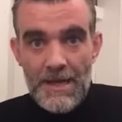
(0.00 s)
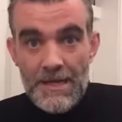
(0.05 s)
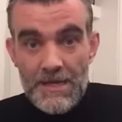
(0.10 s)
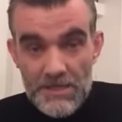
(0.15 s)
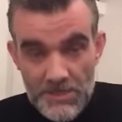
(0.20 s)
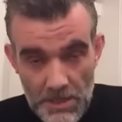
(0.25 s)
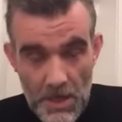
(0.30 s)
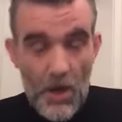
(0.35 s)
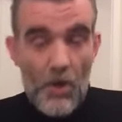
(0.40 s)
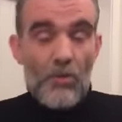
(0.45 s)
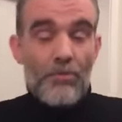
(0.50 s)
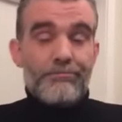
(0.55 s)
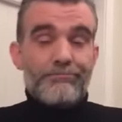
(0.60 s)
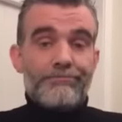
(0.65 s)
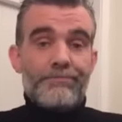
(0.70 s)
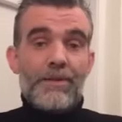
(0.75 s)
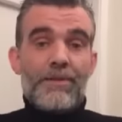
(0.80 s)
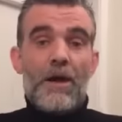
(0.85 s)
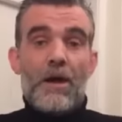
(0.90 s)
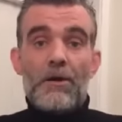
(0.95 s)
So,
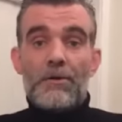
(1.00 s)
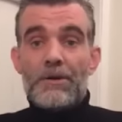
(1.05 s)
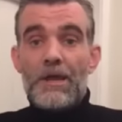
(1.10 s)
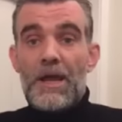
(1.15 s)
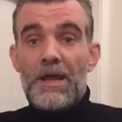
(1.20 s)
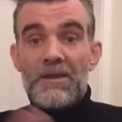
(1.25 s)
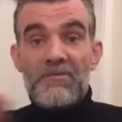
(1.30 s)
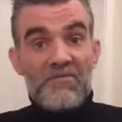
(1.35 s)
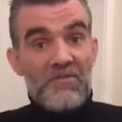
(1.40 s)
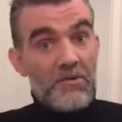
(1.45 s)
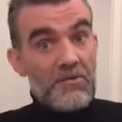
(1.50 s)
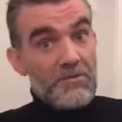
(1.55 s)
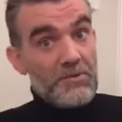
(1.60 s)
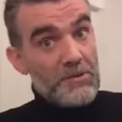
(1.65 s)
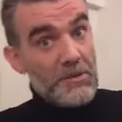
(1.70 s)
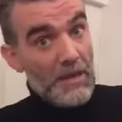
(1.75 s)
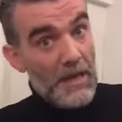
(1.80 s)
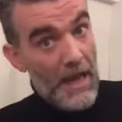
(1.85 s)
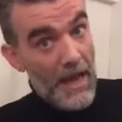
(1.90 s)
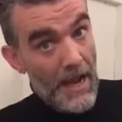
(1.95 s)
without any further
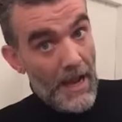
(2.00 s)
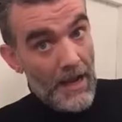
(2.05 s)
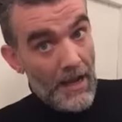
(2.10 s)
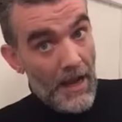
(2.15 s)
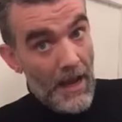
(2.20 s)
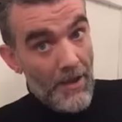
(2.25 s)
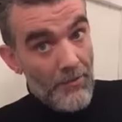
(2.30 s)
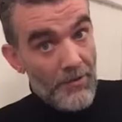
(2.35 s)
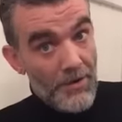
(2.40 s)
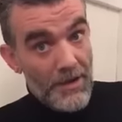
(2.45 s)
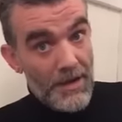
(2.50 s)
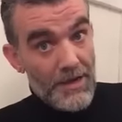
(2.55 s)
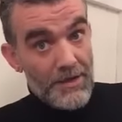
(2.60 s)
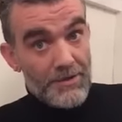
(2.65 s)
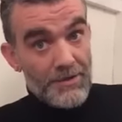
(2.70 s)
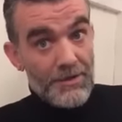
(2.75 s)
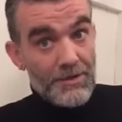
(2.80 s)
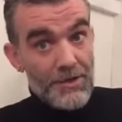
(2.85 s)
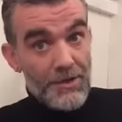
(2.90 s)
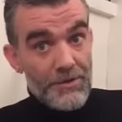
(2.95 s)
delay, I want to
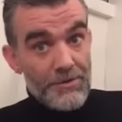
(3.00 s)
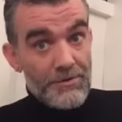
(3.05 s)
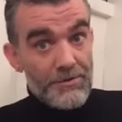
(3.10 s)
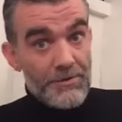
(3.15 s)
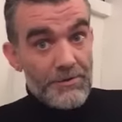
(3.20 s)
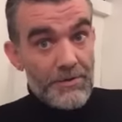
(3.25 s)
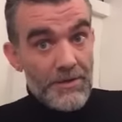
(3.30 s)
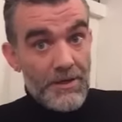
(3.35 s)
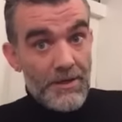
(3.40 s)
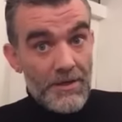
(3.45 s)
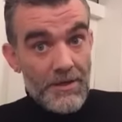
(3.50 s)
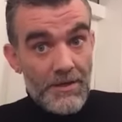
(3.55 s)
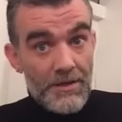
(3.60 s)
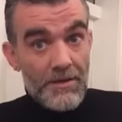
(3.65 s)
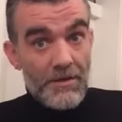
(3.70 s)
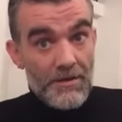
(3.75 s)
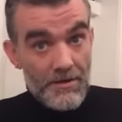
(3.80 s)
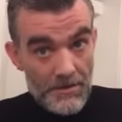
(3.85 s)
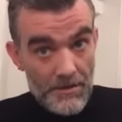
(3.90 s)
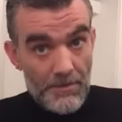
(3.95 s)
introduce
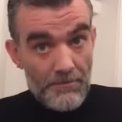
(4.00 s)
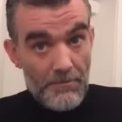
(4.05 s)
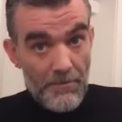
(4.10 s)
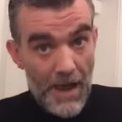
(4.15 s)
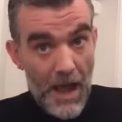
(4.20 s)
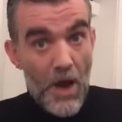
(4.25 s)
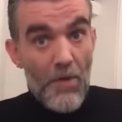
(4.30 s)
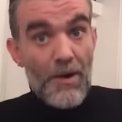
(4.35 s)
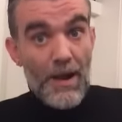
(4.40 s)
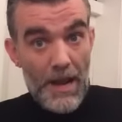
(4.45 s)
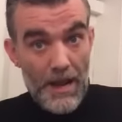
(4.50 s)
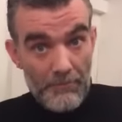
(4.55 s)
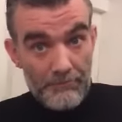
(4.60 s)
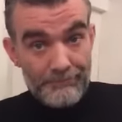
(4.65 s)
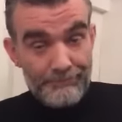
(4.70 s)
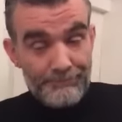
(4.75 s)
Maoni,